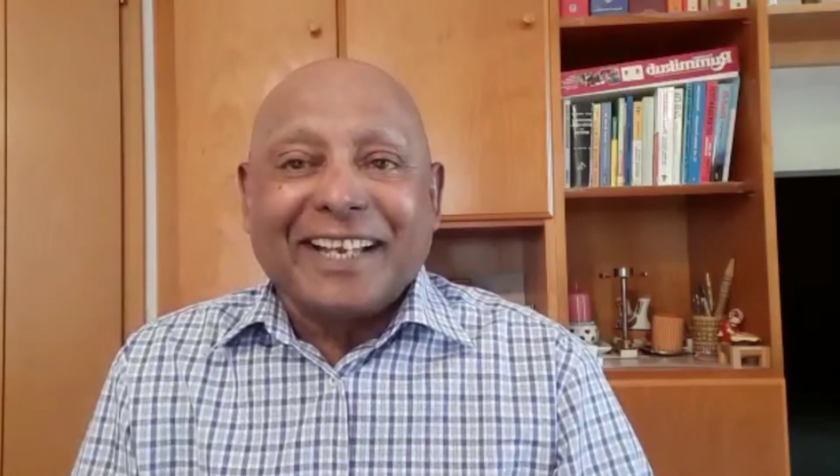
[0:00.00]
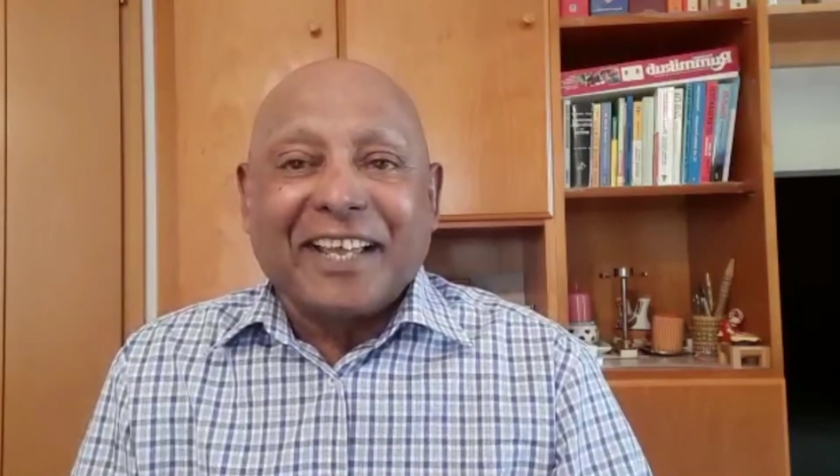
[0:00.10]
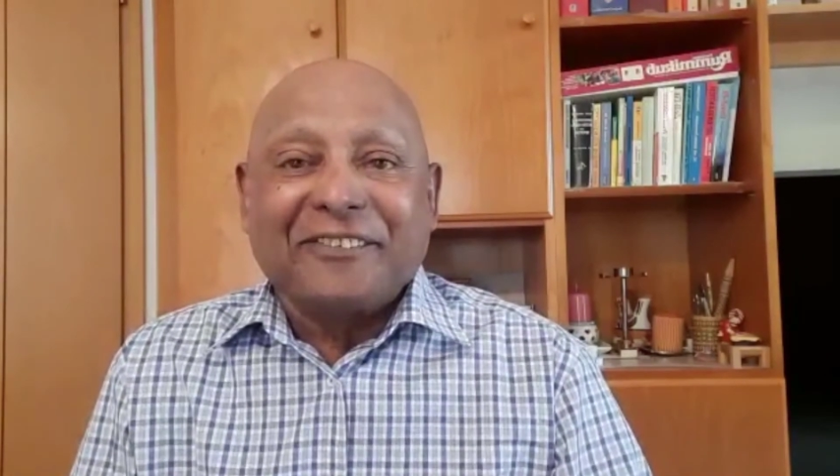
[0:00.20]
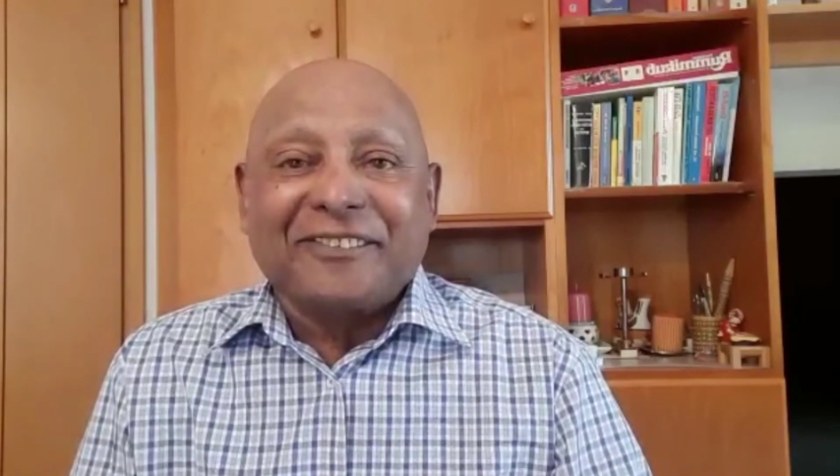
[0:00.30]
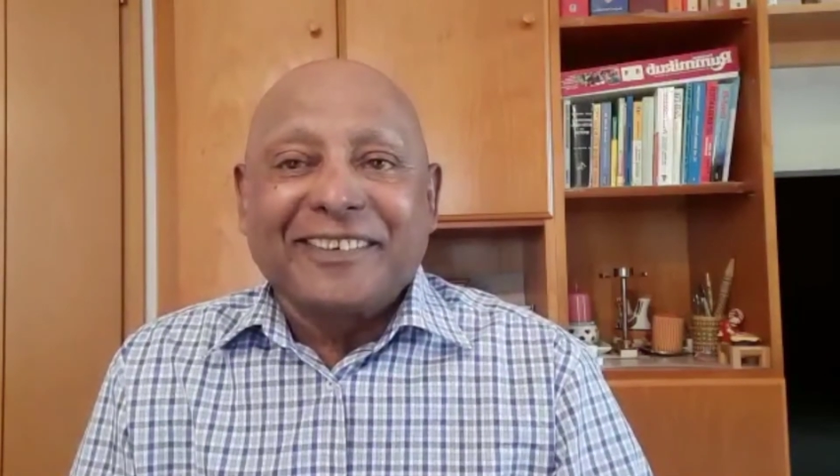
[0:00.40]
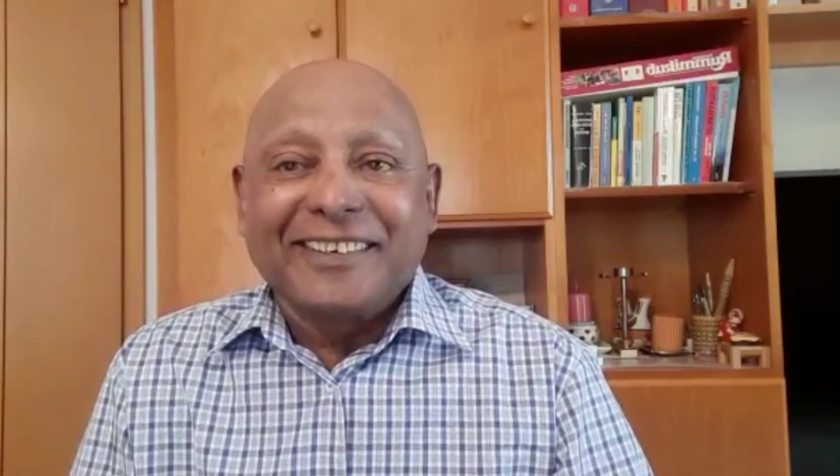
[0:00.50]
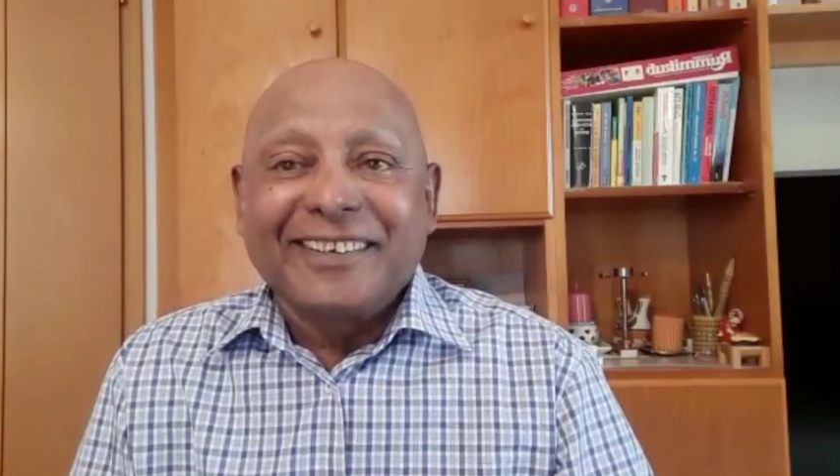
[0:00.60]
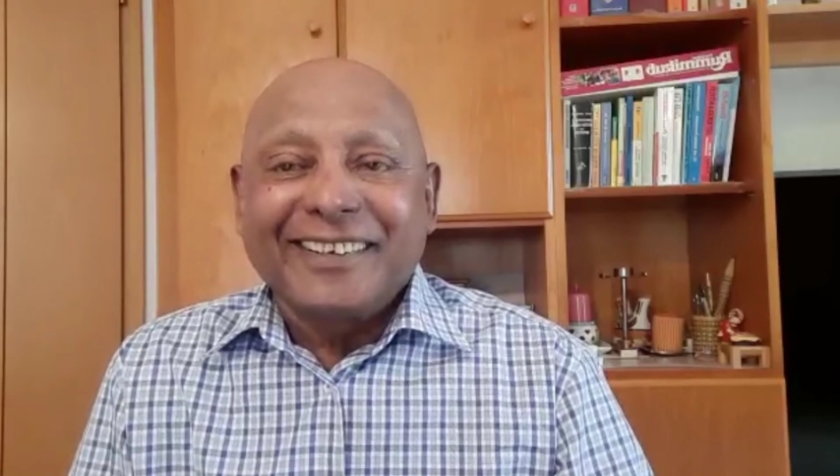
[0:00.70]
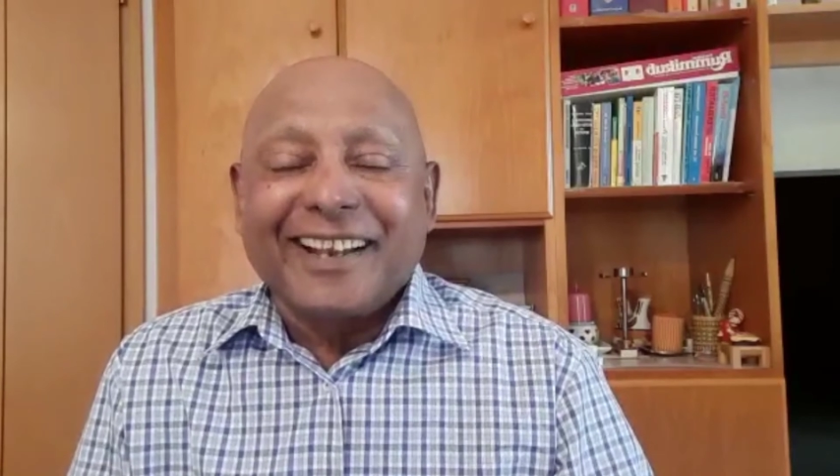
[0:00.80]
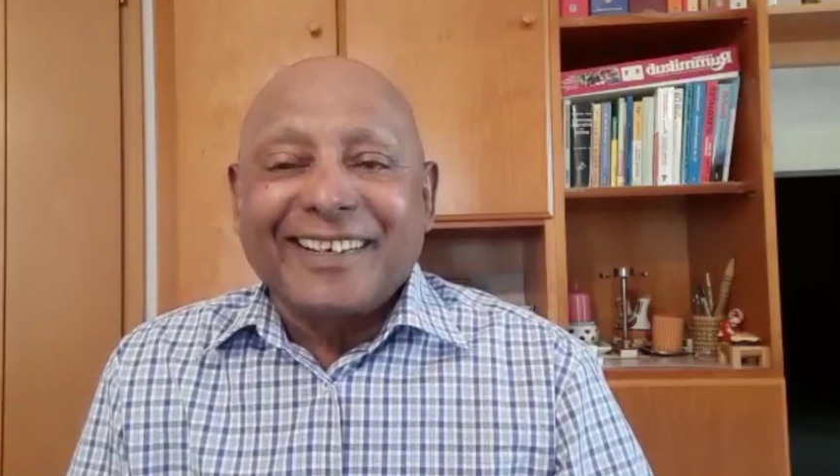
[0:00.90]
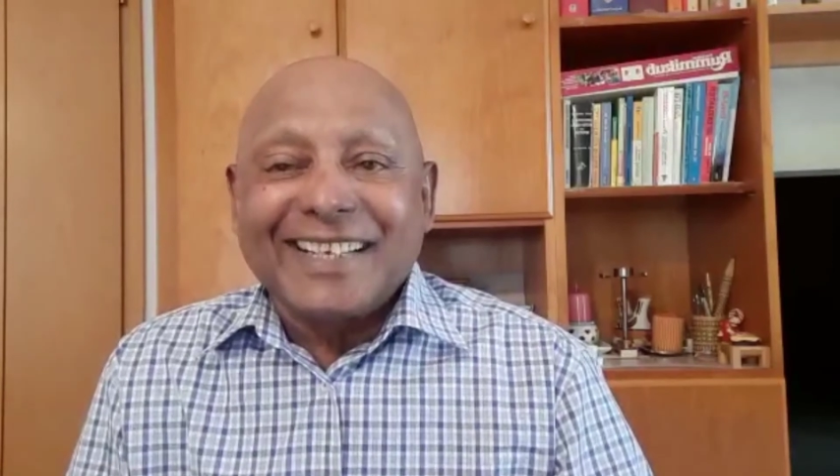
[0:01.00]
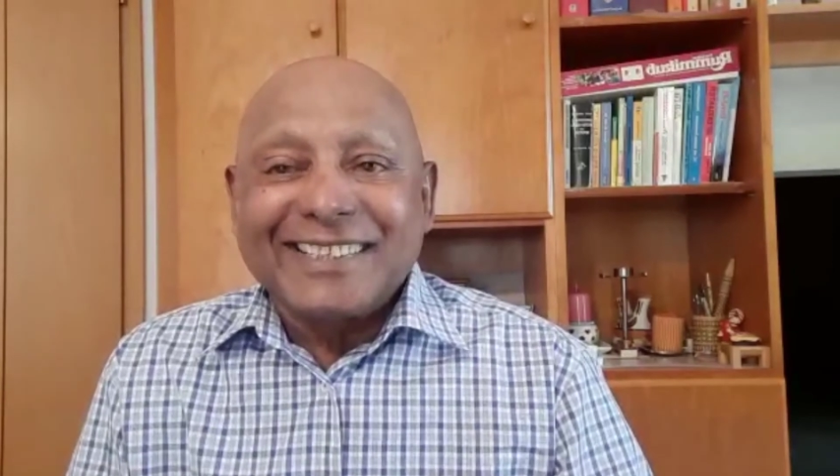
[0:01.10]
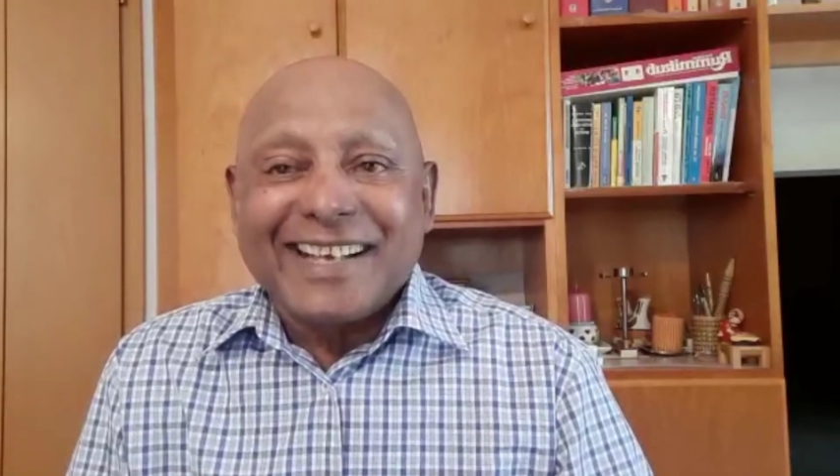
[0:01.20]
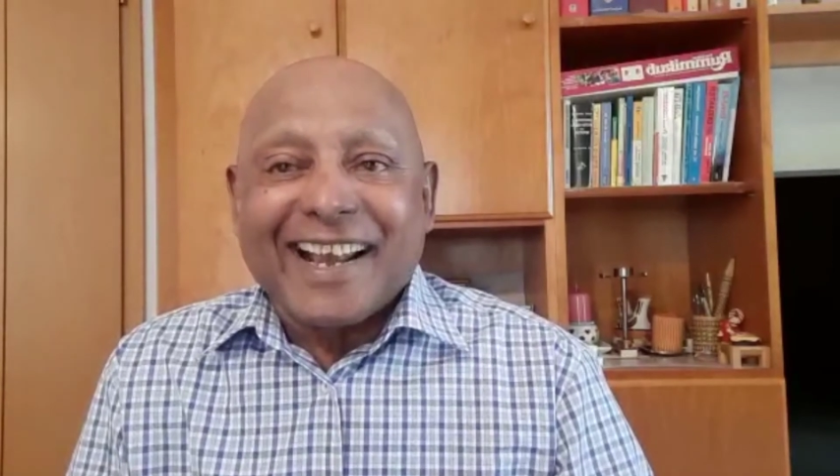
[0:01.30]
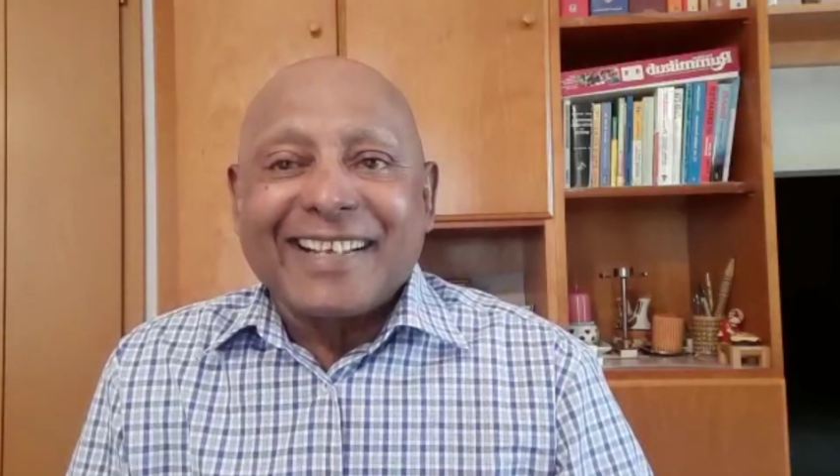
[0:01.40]
life, not
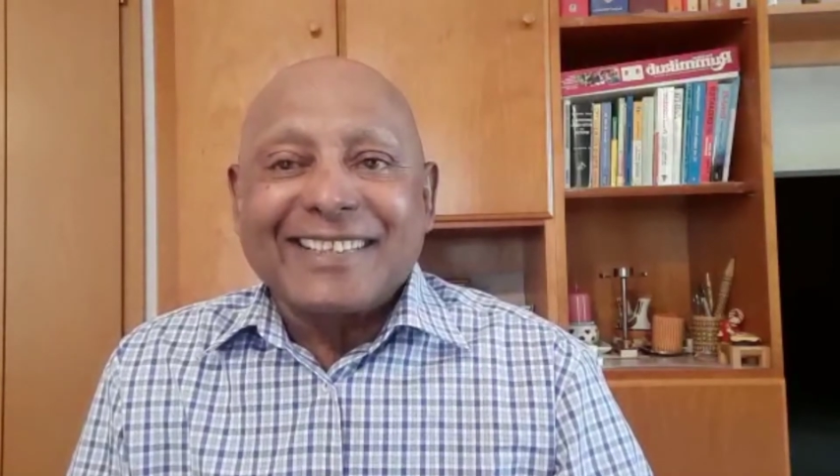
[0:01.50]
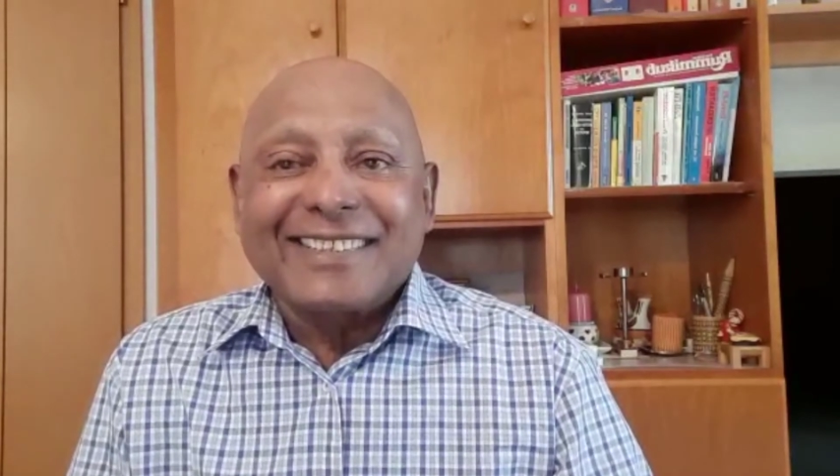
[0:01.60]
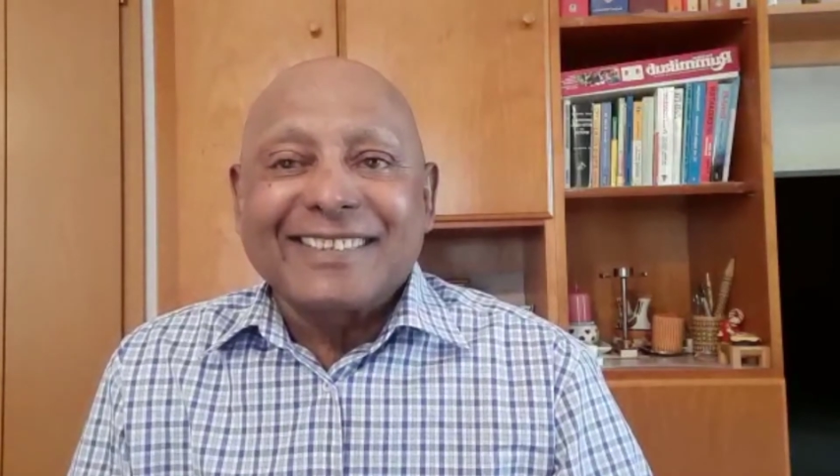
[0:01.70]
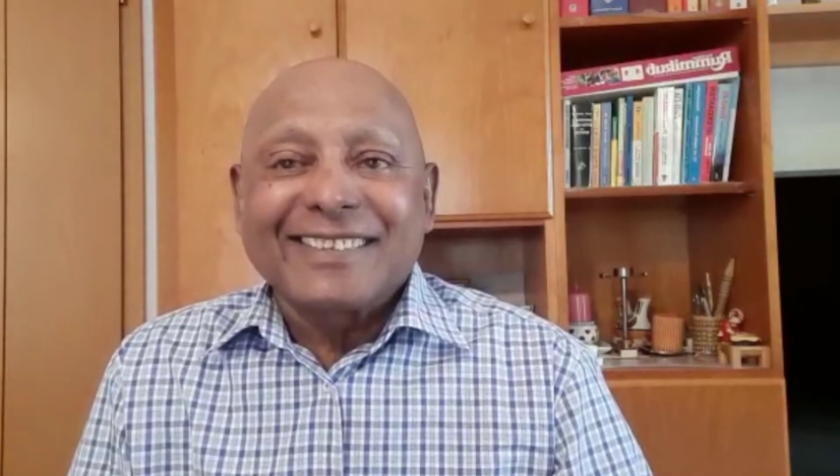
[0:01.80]
these drugs.